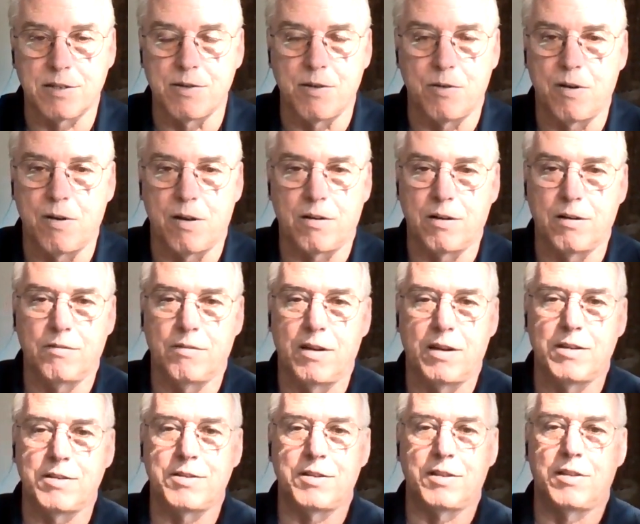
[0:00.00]
no longer
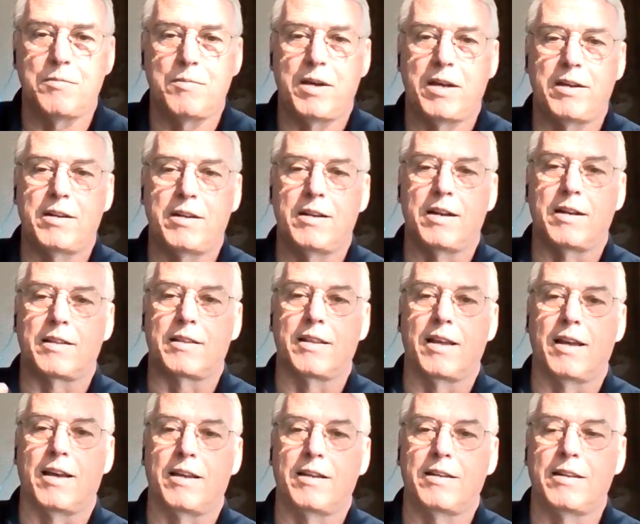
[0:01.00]
arises in the mind like
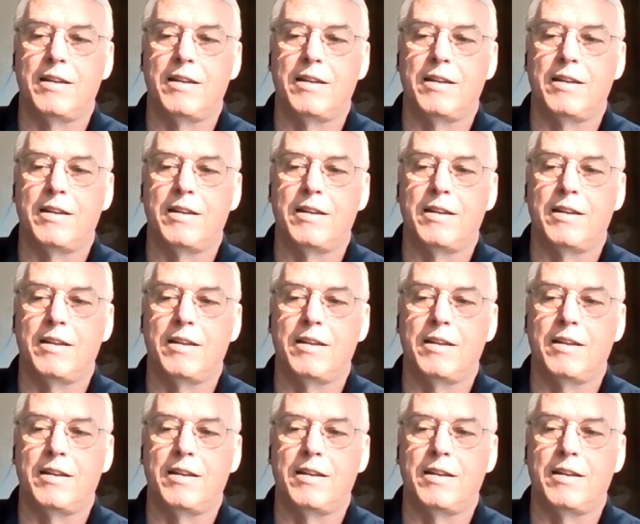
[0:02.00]
that.